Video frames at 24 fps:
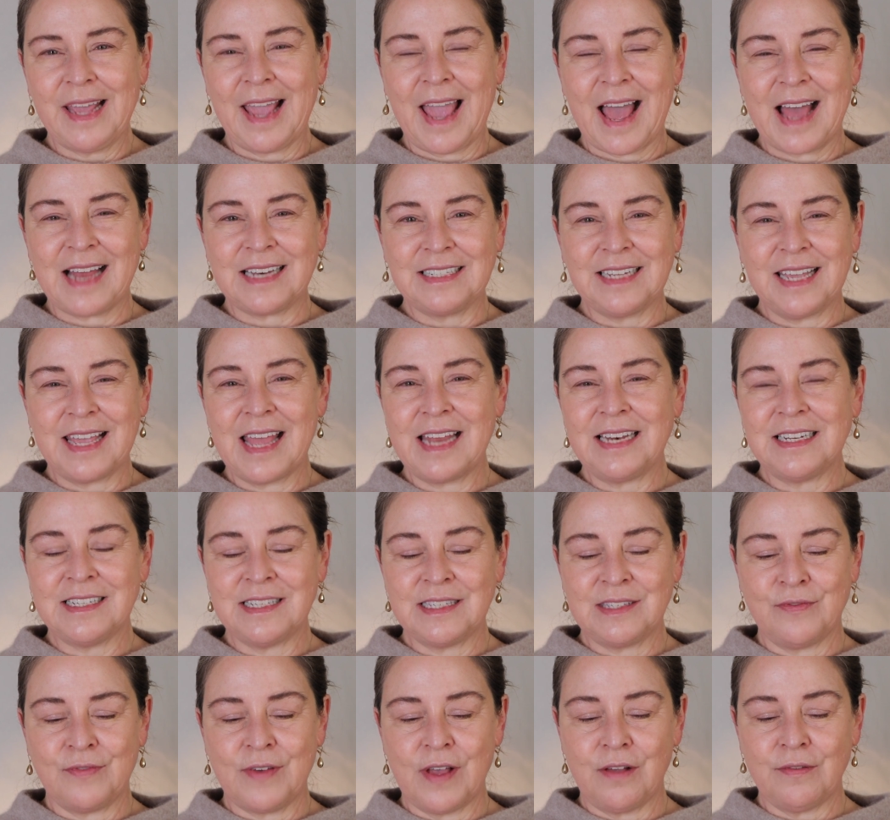had to get
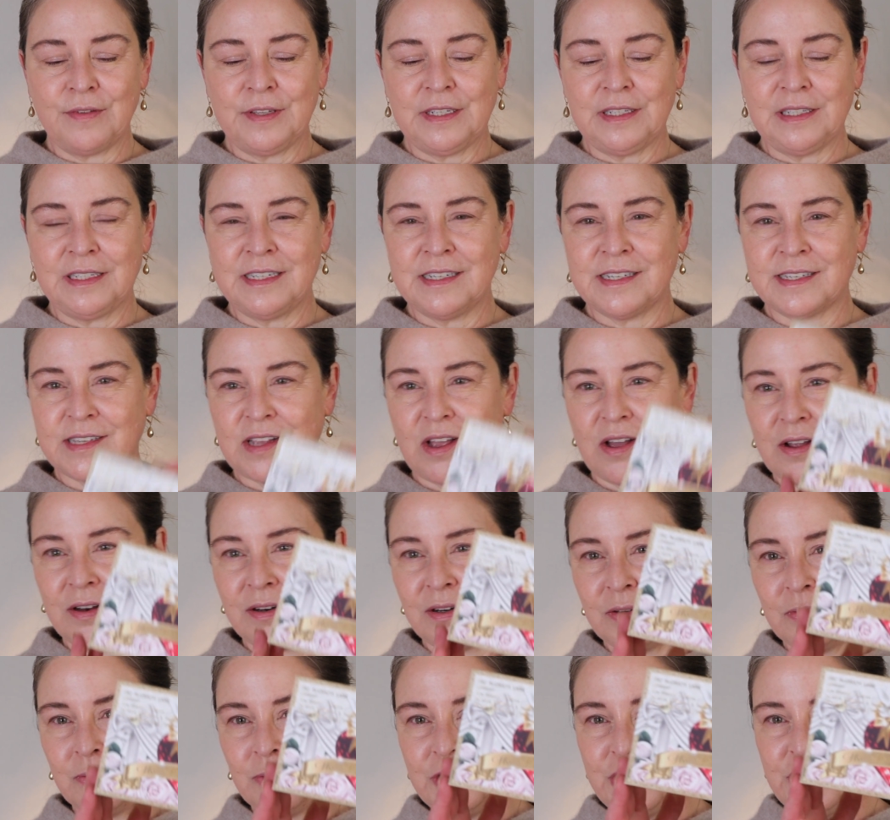is Velvet Liaison,
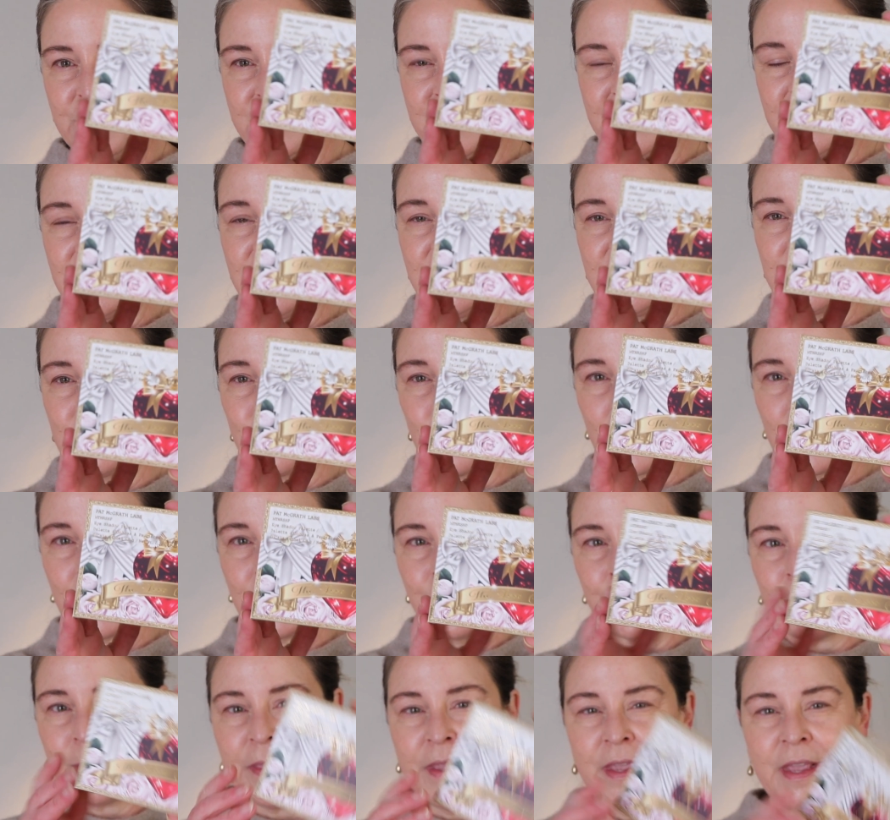which is this
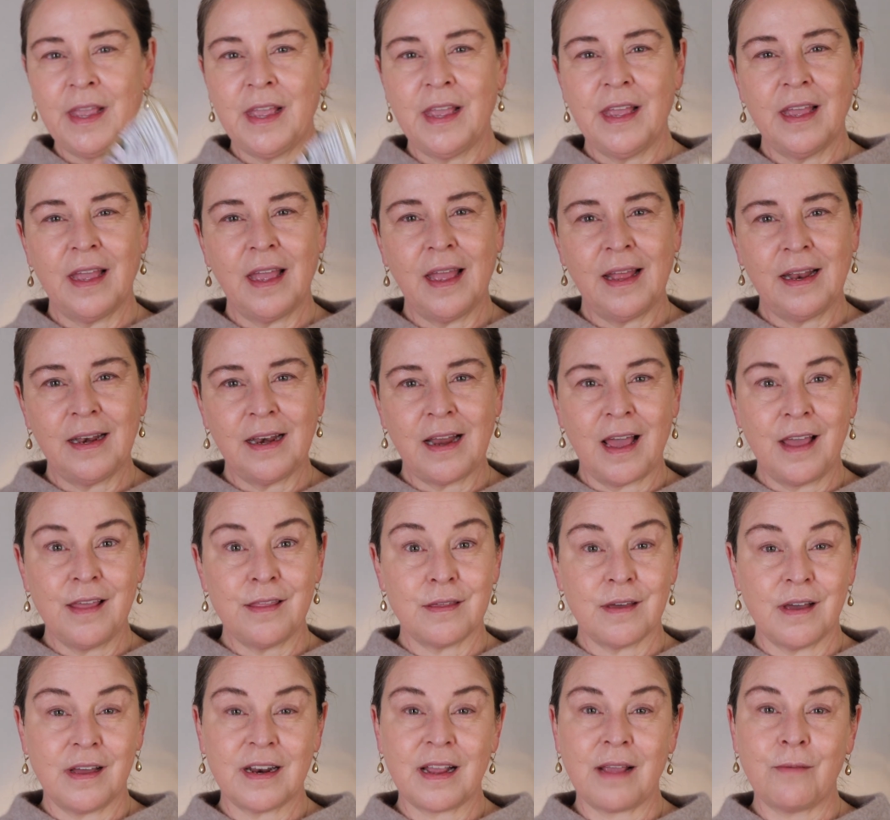one. And I
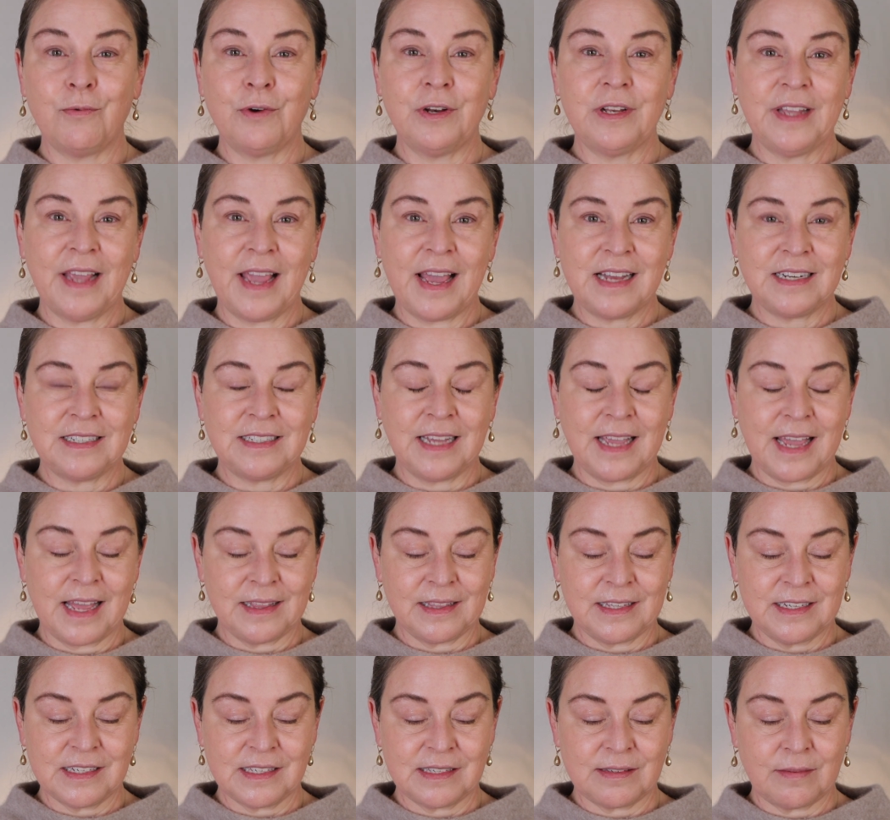thought I really had to get
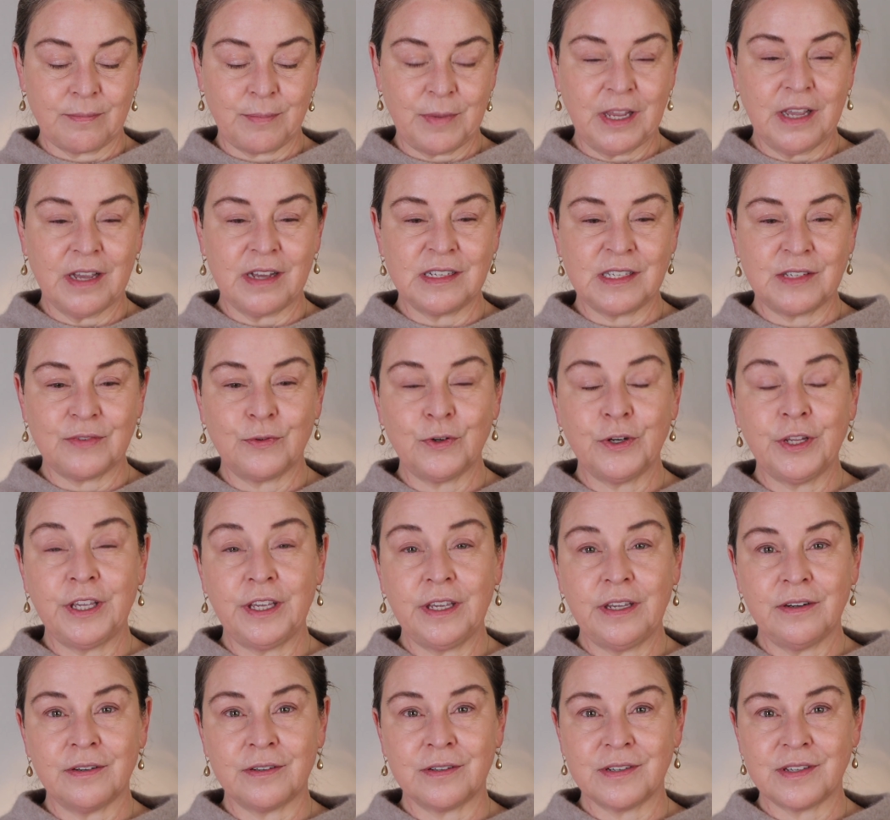this because for
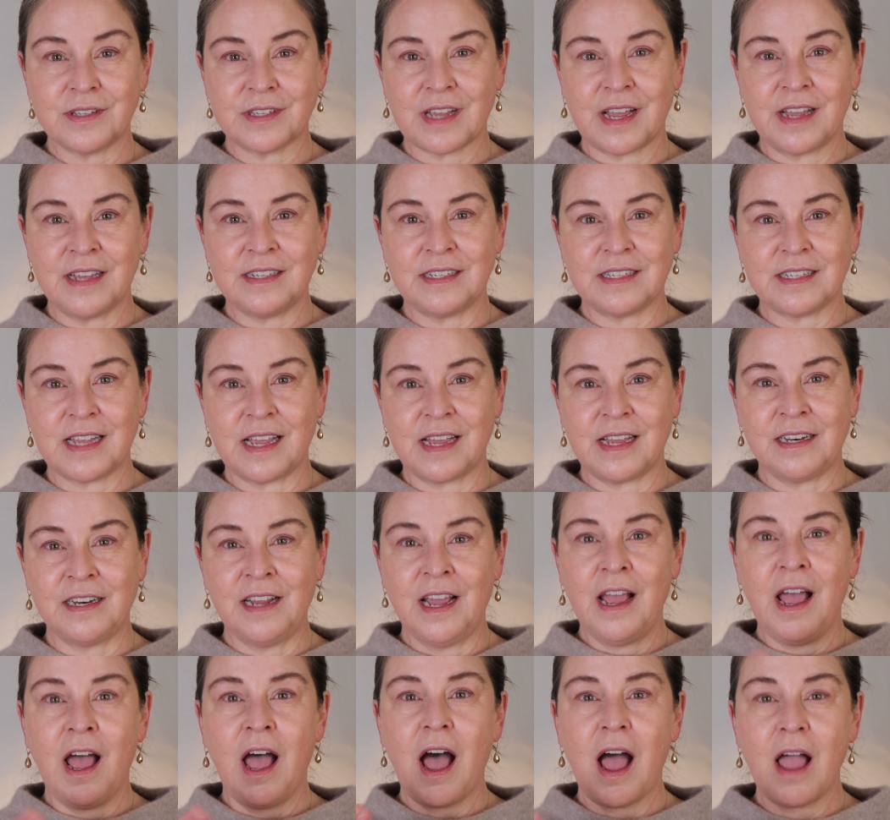years I said,
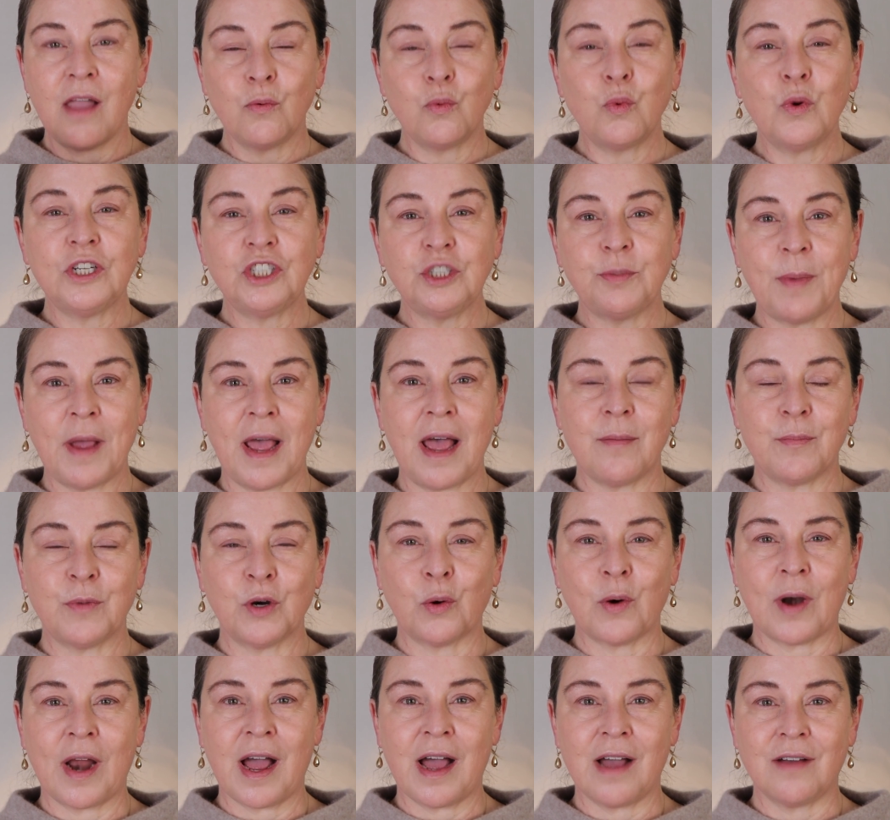I wish Pat
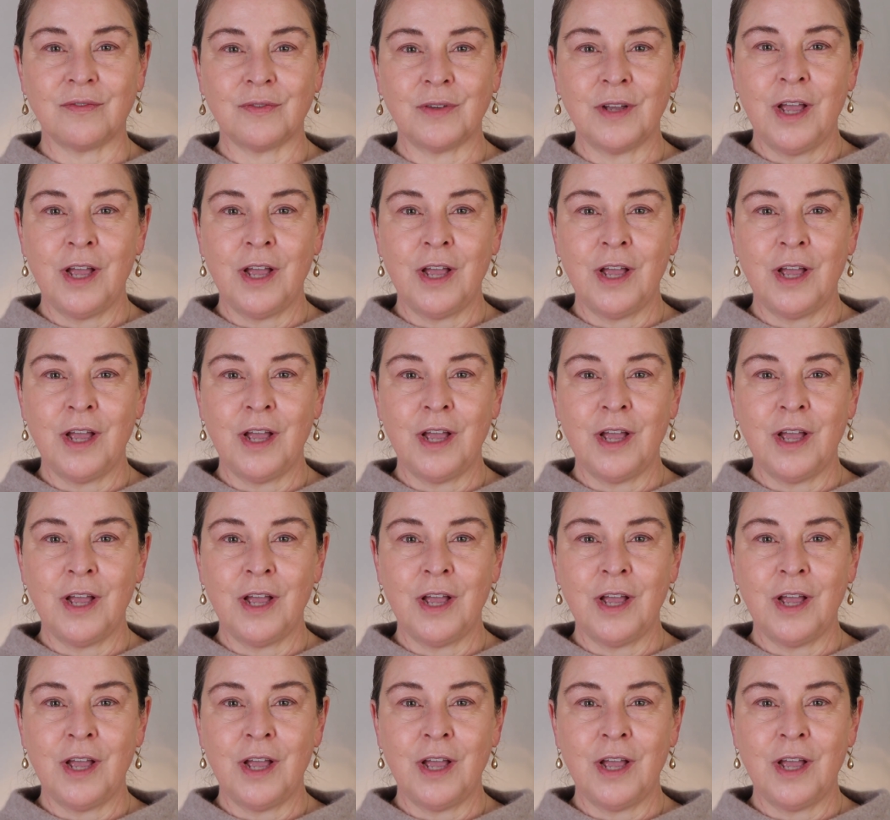McGrath